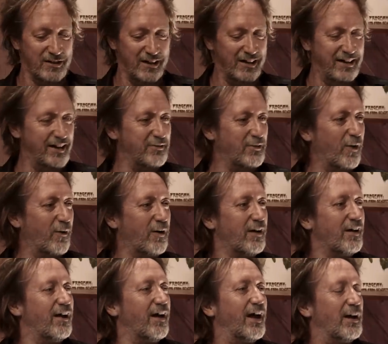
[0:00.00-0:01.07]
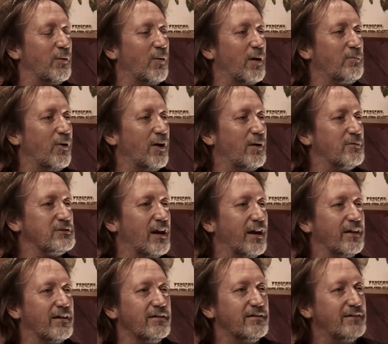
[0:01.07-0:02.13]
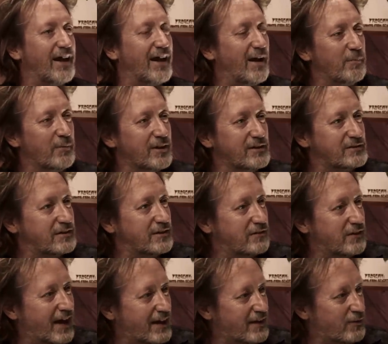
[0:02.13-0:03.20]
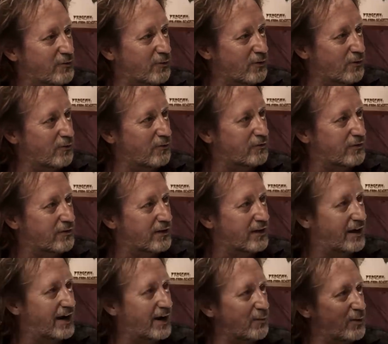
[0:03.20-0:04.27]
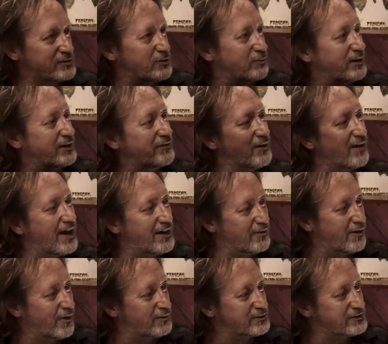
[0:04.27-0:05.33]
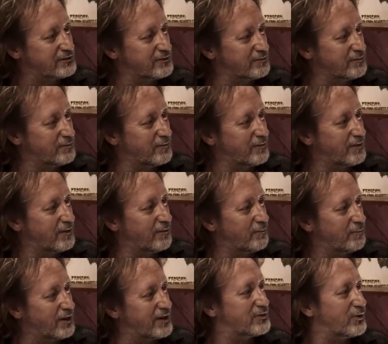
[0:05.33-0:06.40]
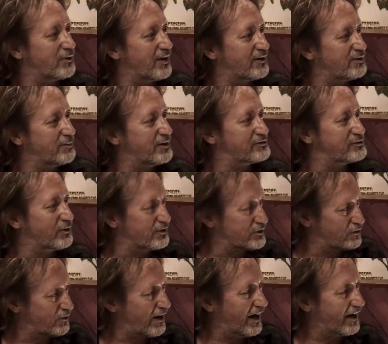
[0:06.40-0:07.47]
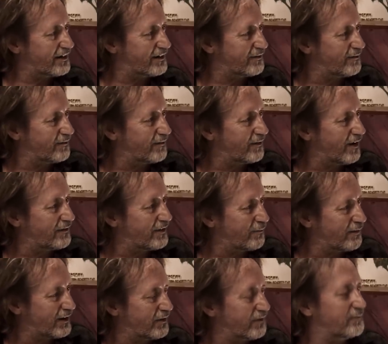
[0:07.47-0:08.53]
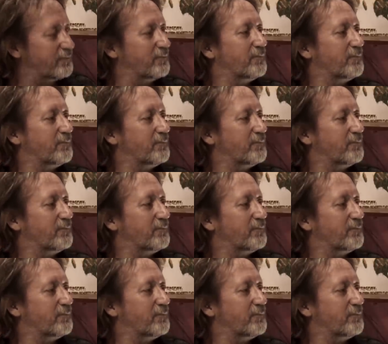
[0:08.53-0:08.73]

CD, though. Uh-huh. And at one point, I was like, damn, listen to that groove. And mm. I hmm. wasn't reading the liner notes. Oh, yeah but it turned out to be a certain track on that record.